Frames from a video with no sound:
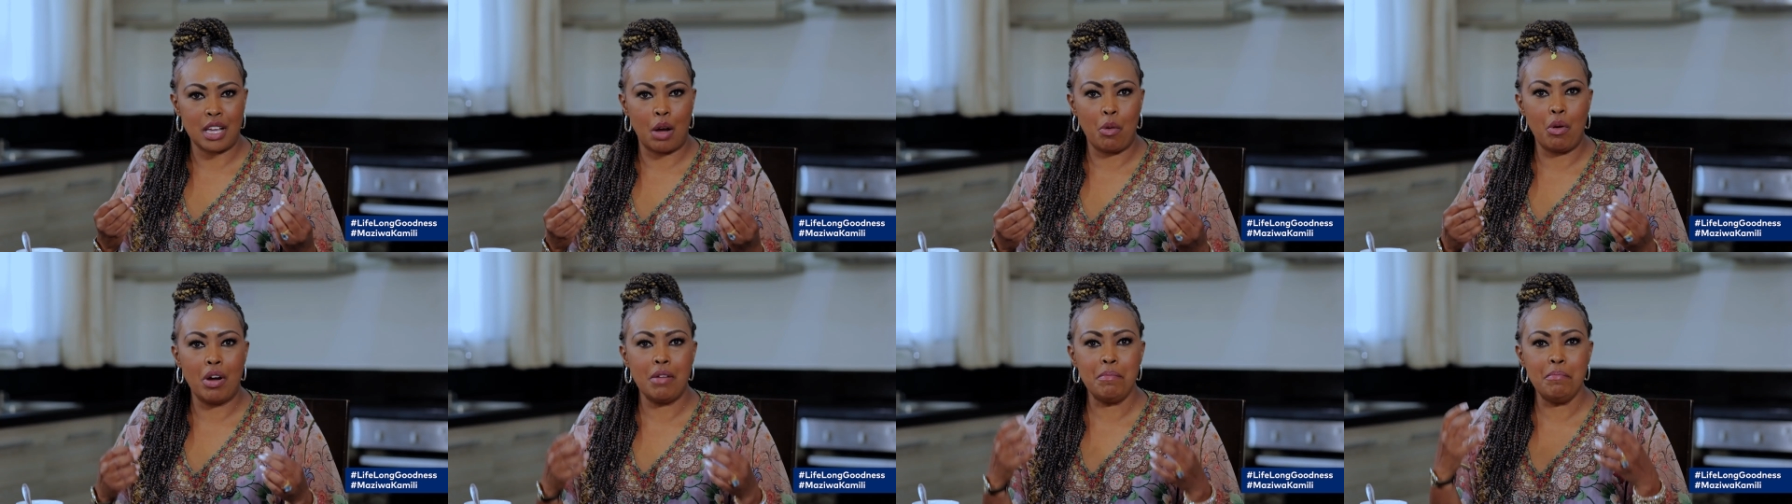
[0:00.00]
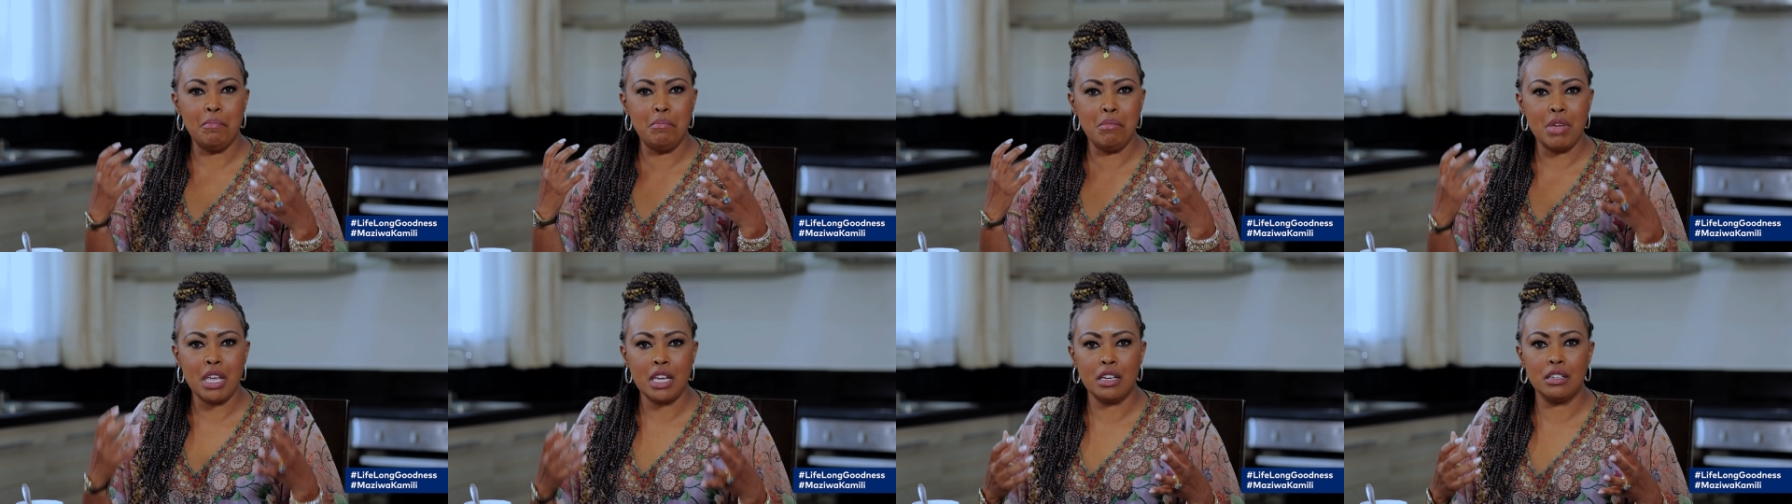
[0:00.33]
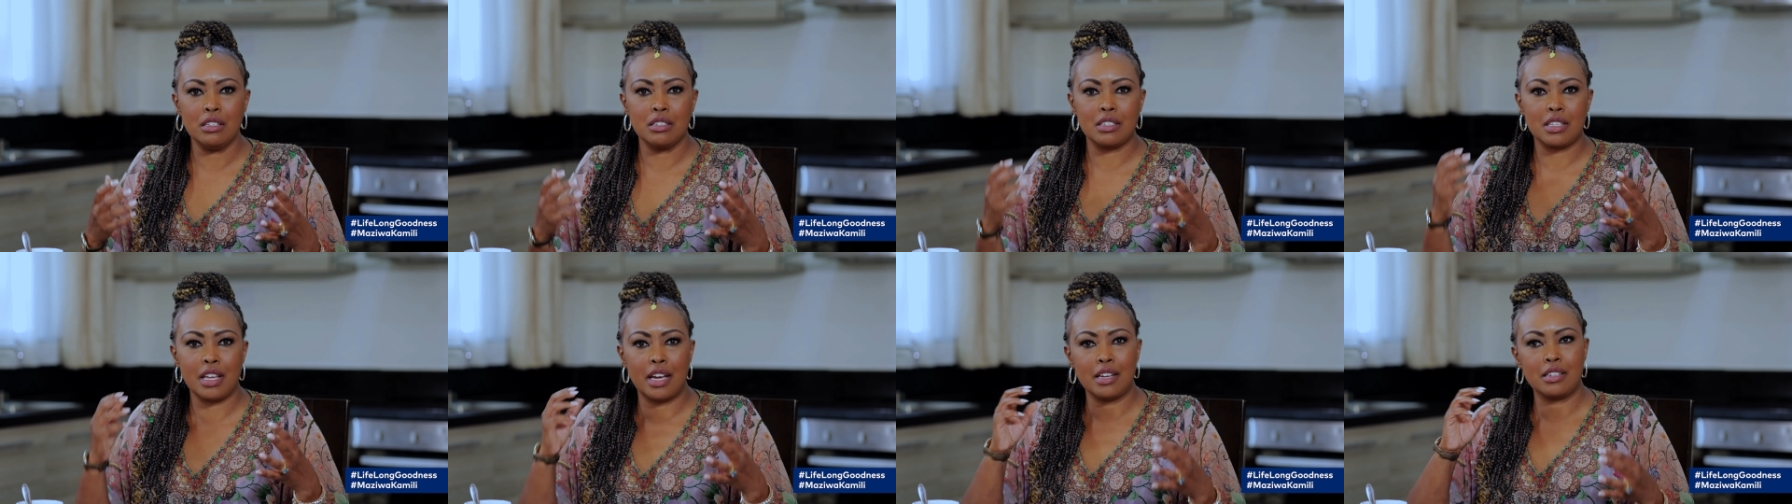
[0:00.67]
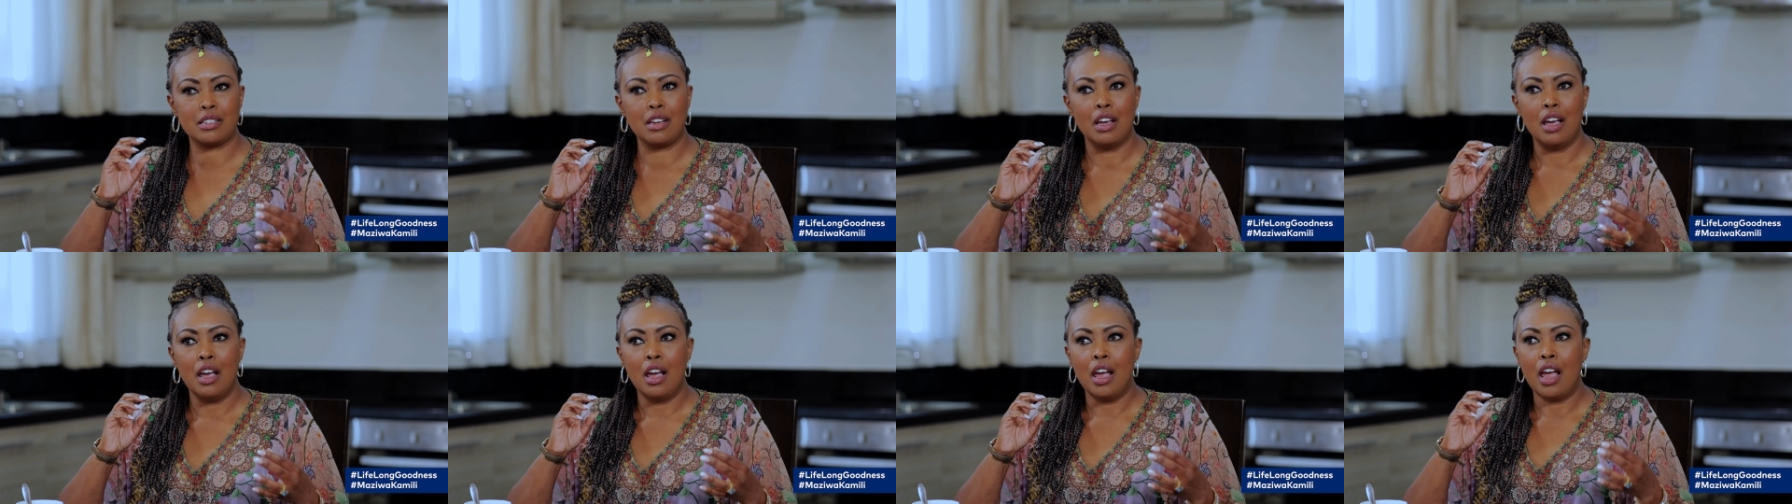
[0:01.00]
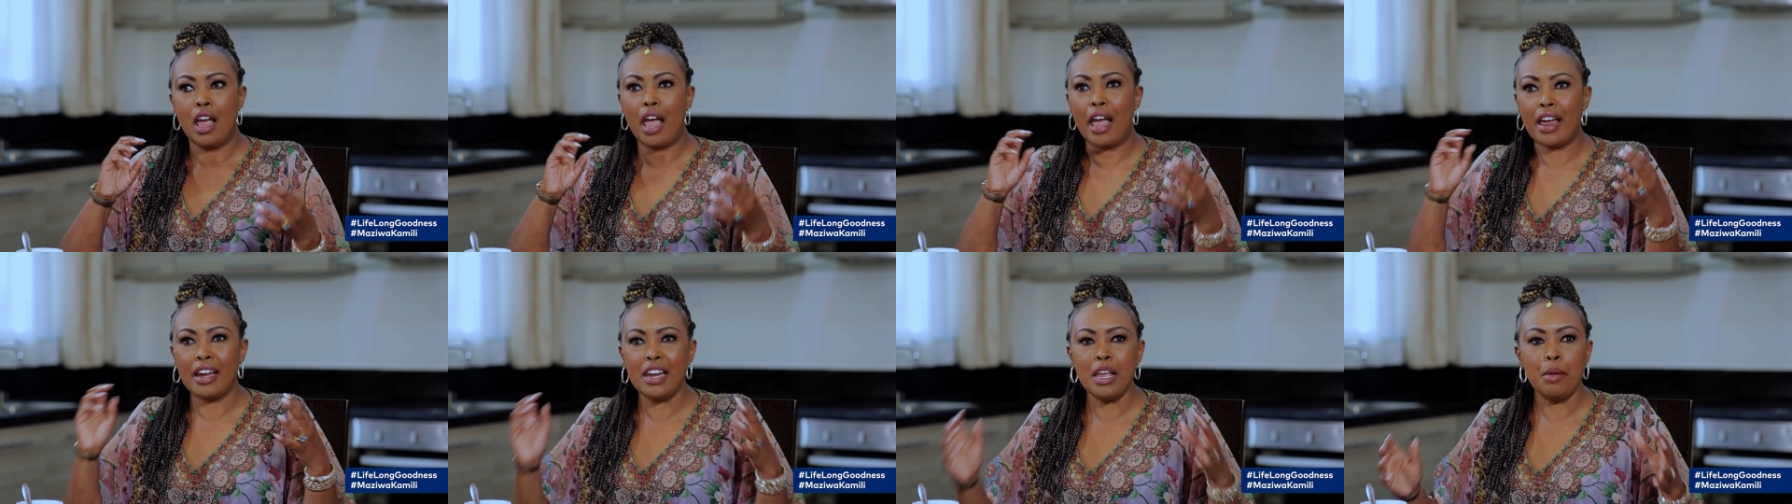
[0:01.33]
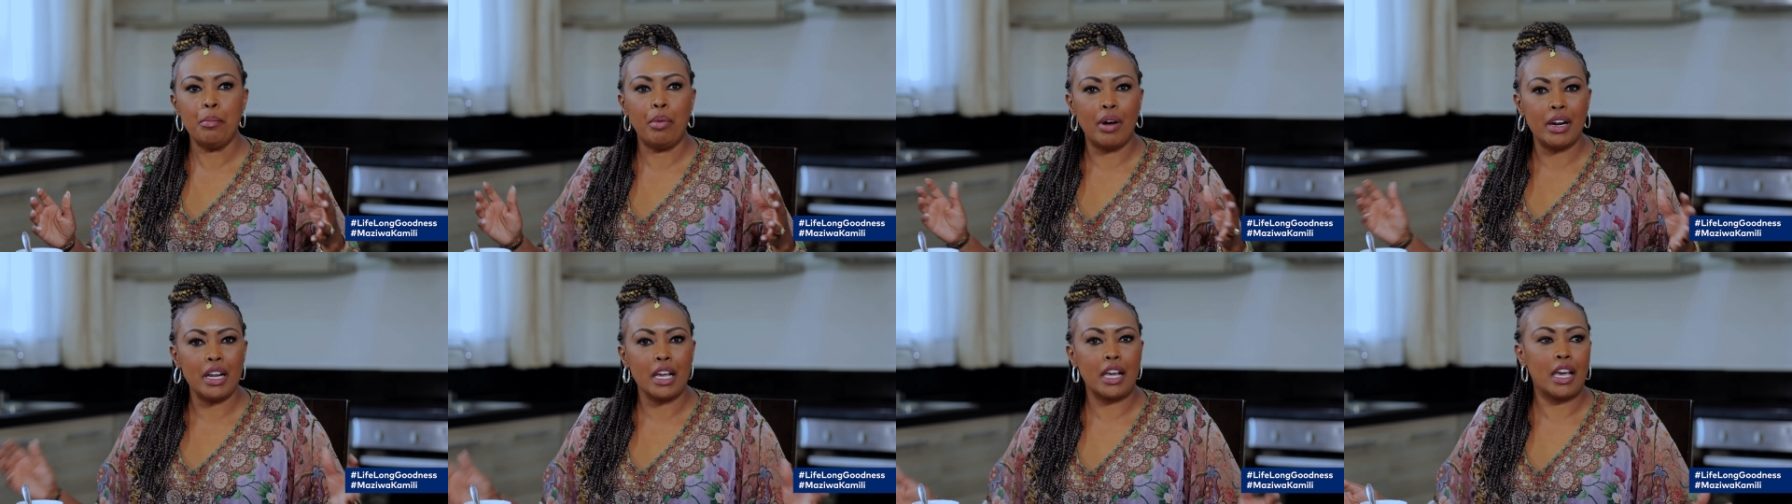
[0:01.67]
I want meals that
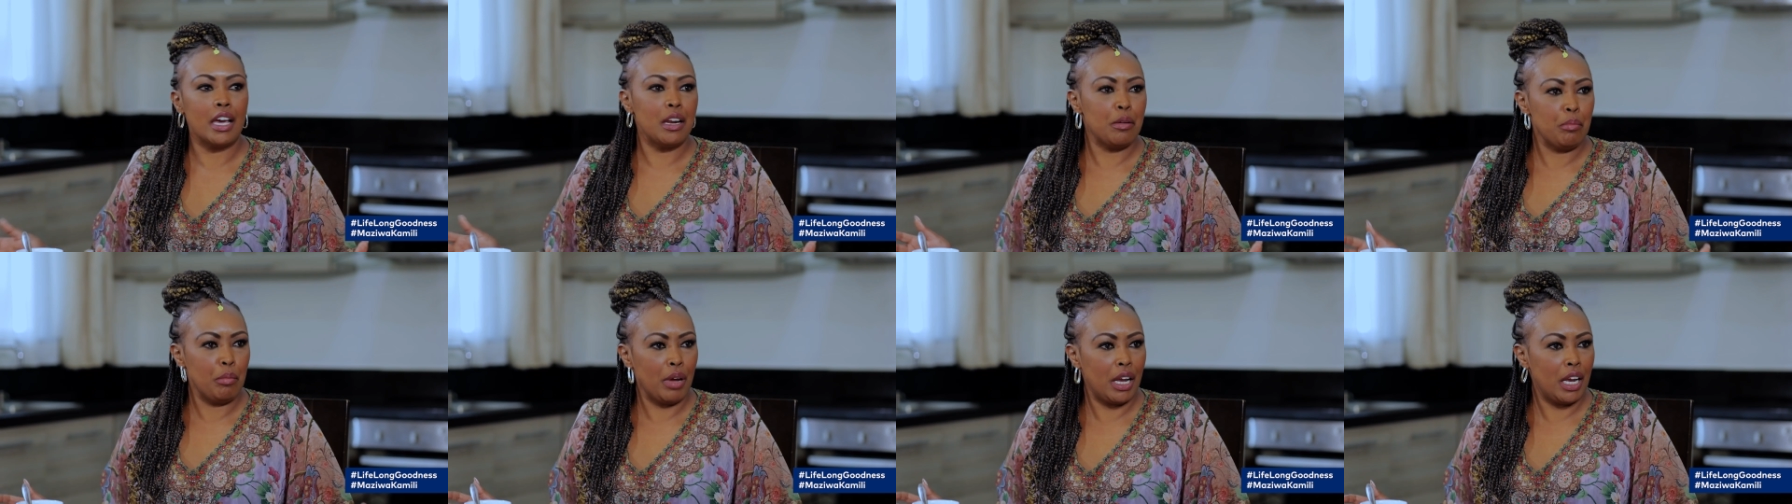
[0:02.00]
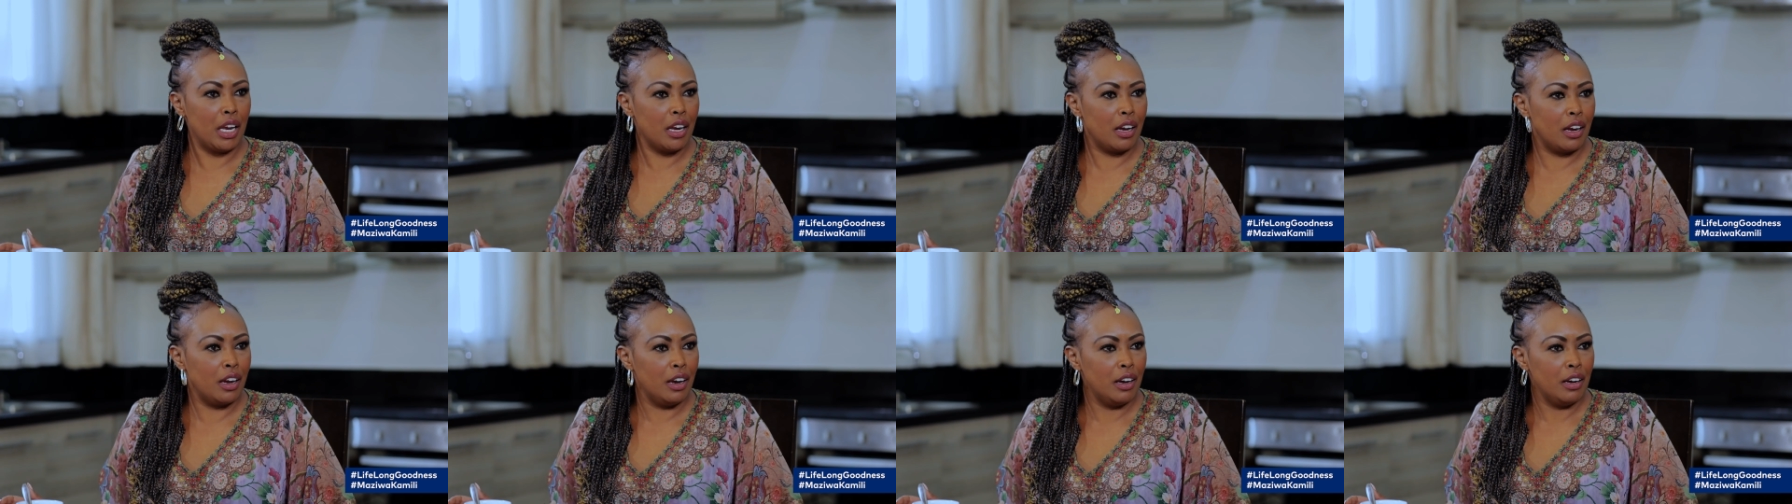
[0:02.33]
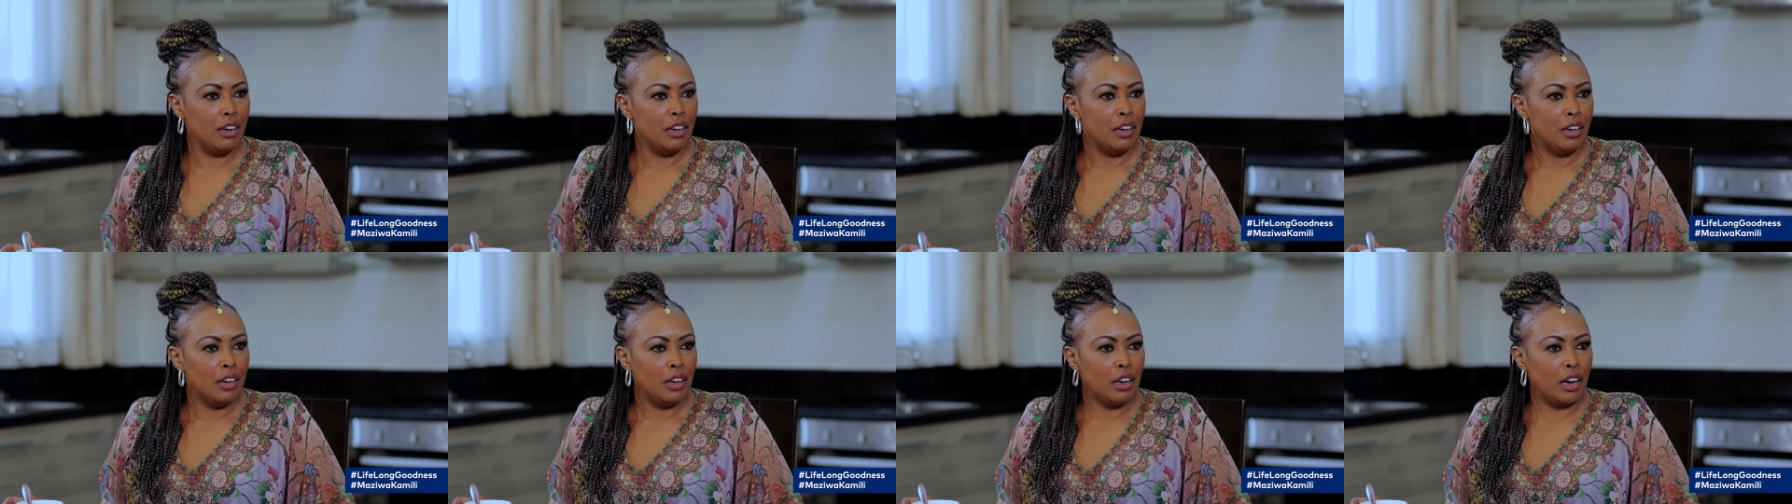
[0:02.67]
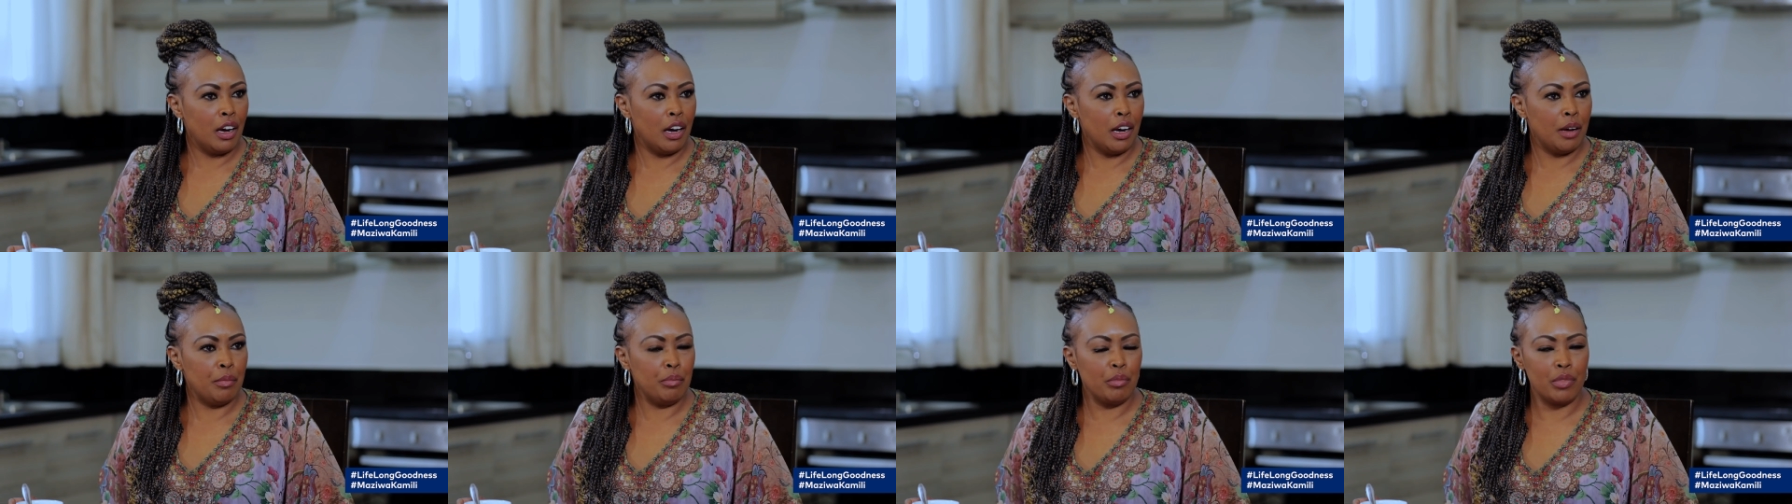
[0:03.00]
anybody can make. You